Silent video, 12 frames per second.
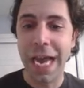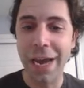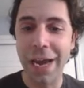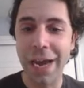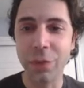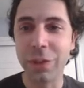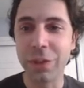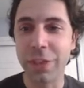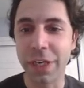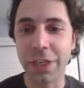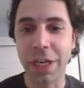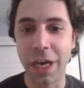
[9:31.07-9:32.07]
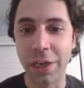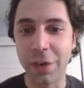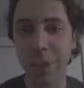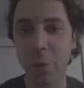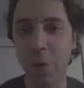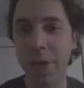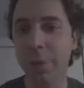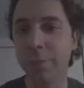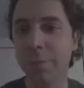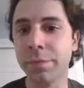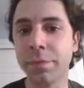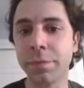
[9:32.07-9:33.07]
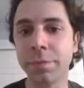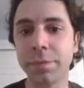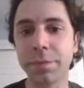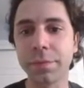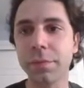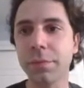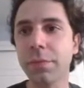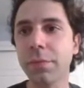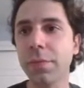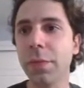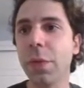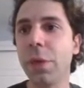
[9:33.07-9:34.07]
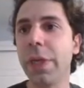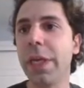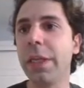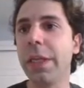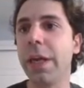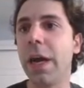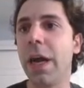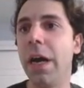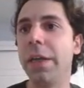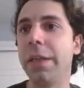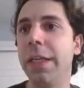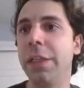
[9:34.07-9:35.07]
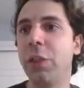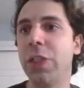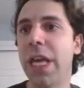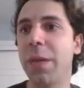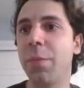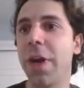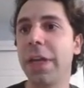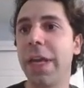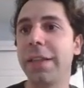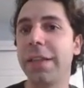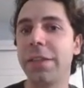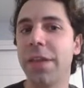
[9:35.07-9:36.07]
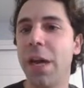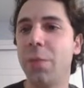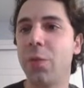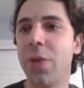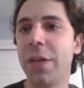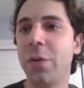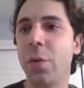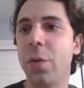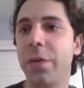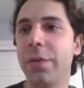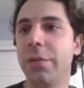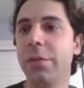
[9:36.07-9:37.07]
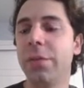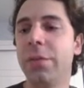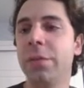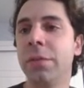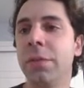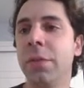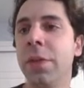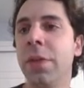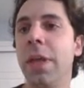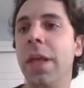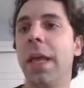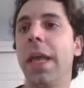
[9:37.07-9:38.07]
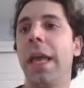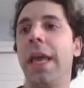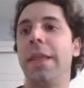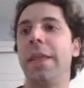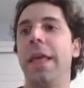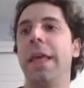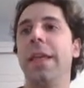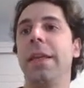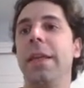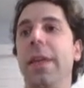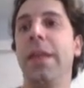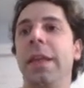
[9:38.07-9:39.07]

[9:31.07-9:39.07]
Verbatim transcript: After you're done coloring the whale, you can click on the check mark at the top right corner and then